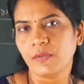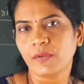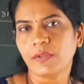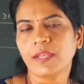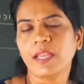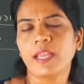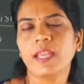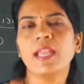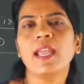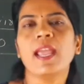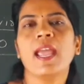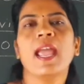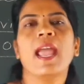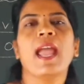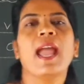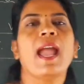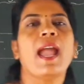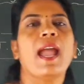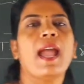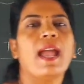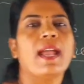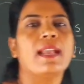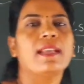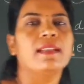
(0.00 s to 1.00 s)
Okay,
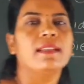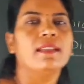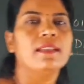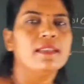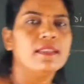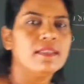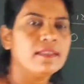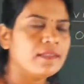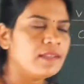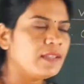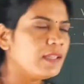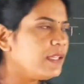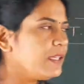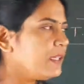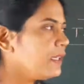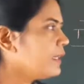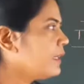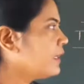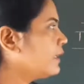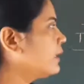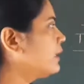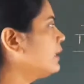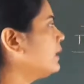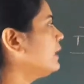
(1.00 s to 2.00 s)
and see
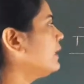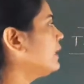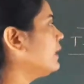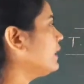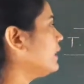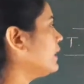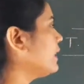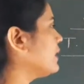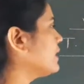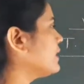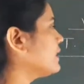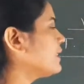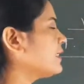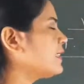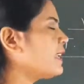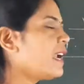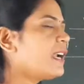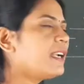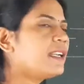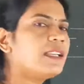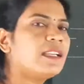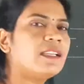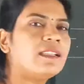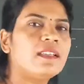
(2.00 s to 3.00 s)
here in
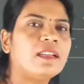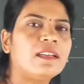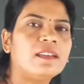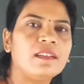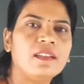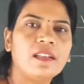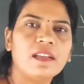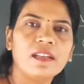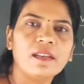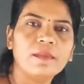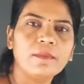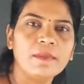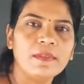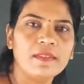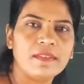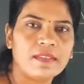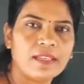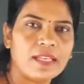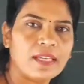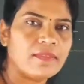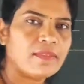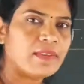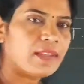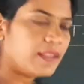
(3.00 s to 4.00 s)
NCERT the term is
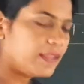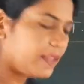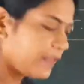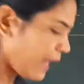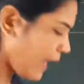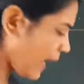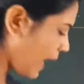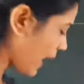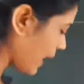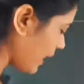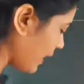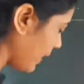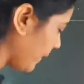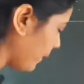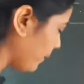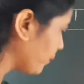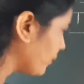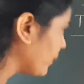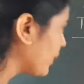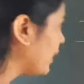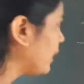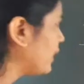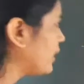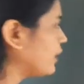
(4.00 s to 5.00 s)
given that
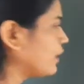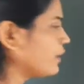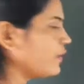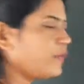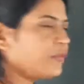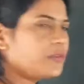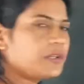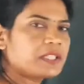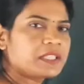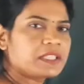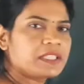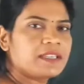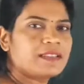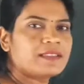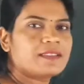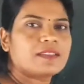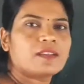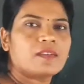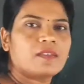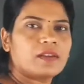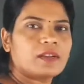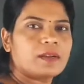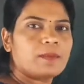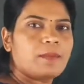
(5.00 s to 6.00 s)
it is first
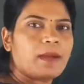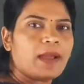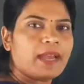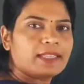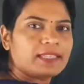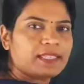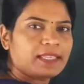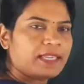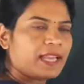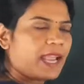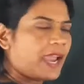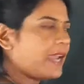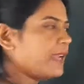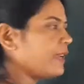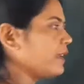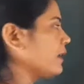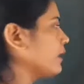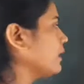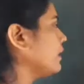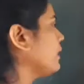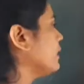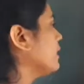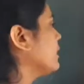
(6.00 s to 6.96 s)
discovered by the diner.